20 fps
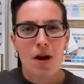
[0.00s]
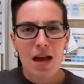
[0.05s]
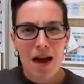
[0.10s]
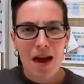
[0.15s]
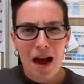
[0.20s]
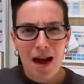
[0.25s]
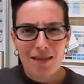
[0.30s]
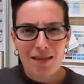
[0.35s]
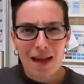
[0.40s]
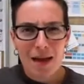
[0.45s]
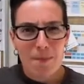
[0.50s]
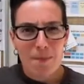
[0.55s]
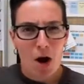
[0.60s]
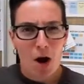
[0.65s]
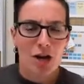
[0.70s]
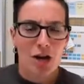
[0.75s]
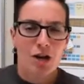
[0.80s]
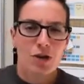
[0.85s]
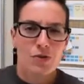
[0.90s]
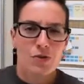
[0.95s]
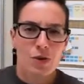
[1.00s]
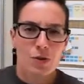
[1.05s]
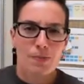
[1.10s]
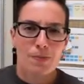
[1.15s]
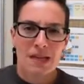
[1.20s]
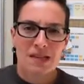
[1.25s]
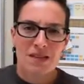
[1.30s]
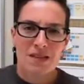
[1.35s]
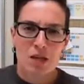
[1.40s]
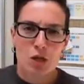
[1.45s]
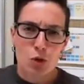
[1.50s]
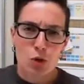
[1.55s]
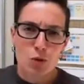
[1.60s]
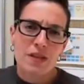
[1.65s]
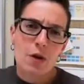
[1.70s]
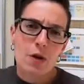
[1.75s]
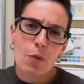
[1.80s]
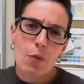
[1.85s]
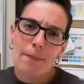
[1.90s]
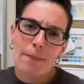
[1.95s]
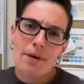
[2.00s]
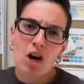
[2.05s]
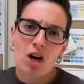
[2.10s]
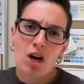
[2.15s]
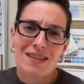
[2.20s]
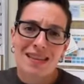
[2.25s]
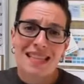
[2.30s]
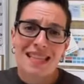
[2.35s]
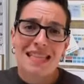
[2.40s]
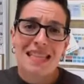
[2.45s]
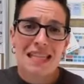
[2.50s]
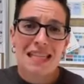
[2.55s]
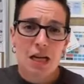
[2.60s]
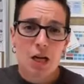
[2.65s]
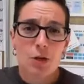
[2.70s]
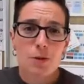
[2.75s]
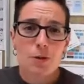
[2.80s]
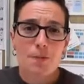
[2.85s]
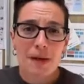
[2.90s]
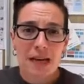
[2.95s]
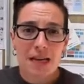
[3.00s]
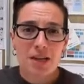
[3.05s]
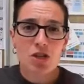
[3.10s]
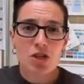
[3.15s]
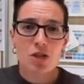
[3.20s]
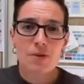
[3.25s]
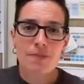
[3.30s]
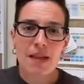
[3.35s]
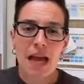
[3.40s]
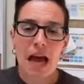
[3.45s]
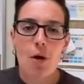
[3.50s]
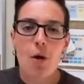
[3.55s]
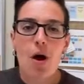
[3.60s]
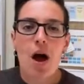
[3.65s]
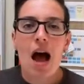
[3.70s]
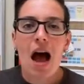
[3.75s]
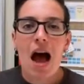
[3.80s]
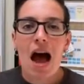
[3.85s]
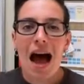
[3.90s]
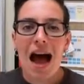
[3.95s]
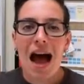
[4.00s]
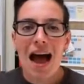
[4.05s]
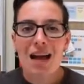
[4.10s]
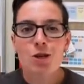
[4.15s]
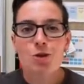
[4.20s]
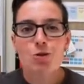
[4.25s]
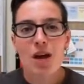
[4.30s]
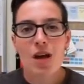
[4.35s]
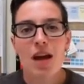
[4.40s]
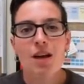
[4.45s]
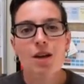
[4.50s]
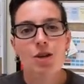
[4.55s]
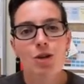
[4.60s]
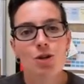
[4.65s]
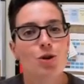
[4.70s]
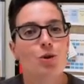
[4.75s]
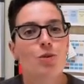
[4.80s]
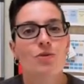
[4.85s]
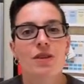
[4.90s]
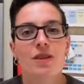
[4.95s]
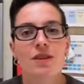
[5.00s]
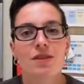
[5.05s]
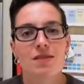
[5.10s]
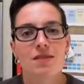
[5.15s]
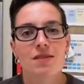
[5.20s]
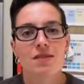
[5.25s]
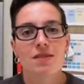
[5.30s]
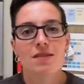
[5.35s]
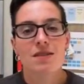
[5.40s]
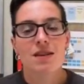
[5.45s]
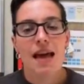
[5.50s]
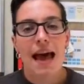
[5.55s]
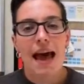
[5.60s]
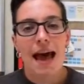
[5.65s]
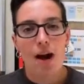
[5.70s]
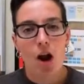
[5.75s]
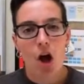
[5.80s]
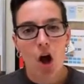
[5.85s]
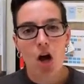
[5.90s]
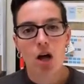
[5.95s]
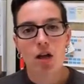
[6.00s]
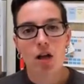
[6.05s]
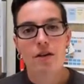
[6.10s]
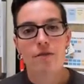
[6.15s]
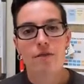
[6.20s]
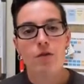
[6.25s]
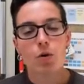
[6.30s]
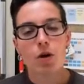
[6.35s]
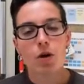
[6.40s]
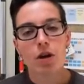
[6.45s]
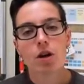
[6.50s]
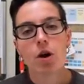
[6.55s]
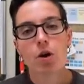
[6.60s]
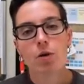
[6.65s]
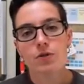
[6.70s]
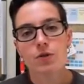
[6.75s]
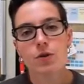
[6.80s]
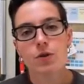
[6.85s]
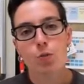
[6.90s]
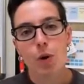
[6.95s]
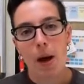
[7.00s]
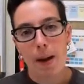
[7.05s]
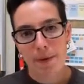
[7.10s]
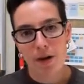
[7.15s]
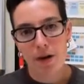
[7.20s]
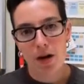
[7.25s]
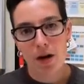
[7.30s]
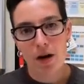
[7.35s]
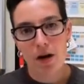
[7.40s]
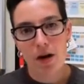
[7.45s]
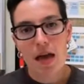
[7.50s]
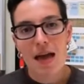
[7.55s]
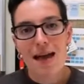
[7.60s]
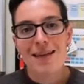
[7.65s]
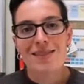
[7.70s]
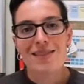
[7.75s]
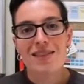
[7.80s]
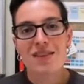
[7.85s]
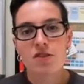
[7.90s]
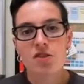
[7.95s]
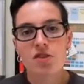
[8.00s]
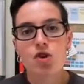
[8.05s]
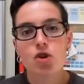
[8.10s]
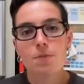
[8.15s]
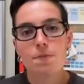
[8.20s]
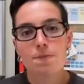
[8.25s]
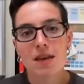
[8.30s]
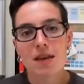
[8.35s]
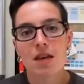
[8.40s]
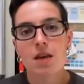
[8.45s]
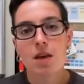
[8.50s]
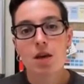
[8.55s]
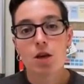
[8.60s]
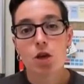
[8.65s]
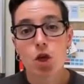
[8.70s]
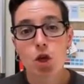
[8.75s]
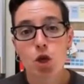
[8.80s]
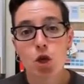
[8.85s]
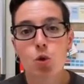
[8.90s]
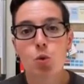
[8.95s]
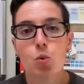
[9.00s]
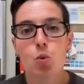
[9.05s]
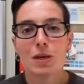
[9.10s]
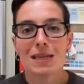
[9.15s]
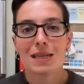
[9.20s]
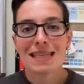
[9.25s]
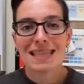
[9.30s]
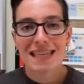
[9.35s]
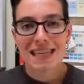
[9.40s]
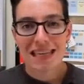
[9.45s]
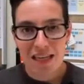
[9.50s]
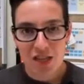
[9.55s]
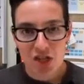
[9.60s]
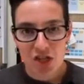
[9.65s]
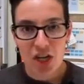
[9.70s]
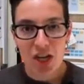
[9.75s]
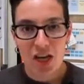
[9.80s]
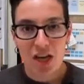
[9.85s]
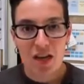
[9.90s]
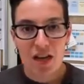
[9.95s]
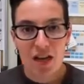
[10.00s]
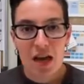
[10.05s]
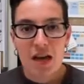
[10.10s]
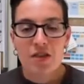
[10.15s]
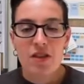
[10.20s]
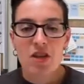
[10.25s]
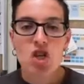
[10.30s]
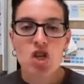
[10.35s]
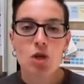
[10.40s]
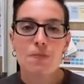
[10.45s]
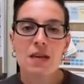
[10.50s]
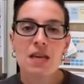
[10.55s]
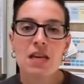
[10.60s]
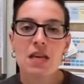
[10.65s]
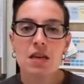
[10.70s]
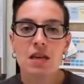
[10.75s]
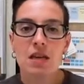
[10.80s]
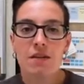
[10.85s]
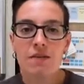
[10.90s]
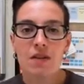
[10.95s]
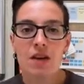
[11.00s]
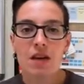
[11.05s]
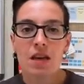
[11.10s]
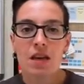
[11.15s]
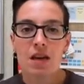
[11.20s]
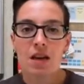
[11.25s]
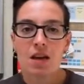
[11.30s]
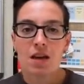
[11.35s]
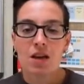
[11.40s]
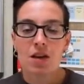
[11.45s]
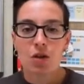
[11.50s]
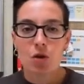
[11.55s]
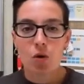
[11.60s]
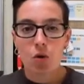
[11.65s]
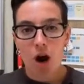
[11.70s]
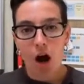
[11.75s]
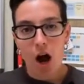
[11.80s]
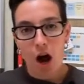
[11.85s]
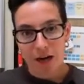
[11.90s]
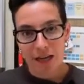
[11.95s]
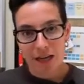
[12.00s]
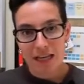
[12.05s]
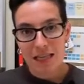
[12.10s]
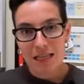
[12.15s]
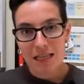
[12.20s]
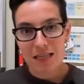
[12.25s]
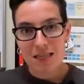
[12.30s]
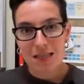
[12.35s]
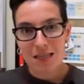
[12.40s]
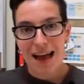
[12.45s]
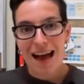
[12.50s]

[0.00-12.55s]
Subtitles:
online marketers are basically using webinars as a sales pitch. Now, I do not condone this at all. If you are going to host a webinar, this should be you teaching. This should be giving your audience